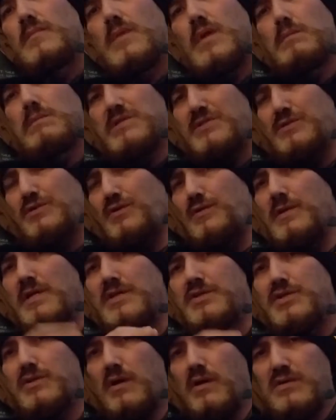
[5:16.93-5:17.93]
Mr.
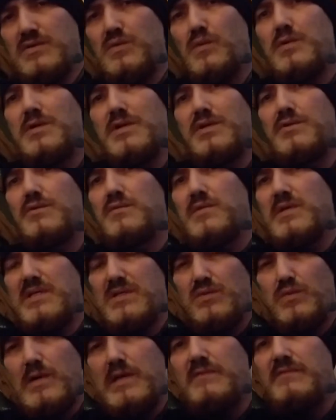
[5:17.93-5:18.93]
Crenshaw's wanting to do these
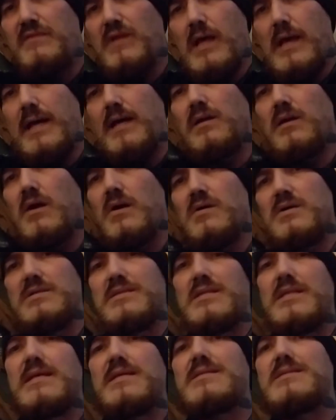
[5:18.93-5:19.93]
red flag laws
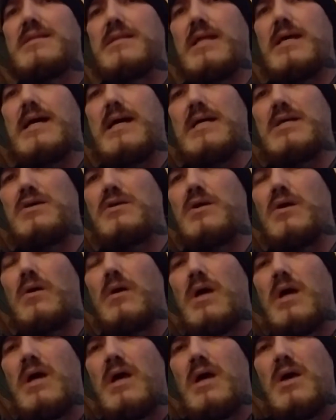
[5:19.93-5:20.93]
and this and that.
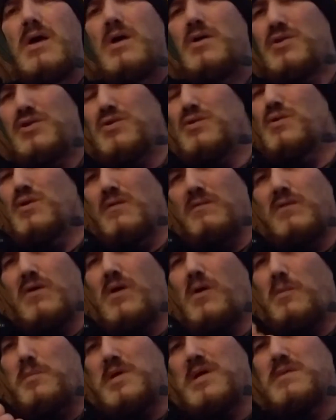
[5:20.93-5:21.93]
You of all
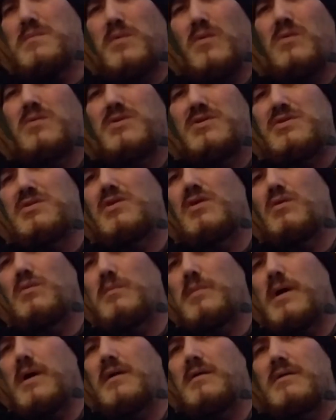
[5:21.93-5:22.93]
people should know
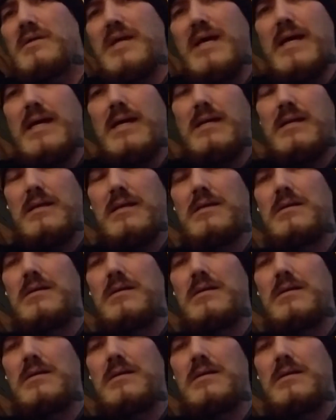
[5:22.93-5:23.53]
better, Dan.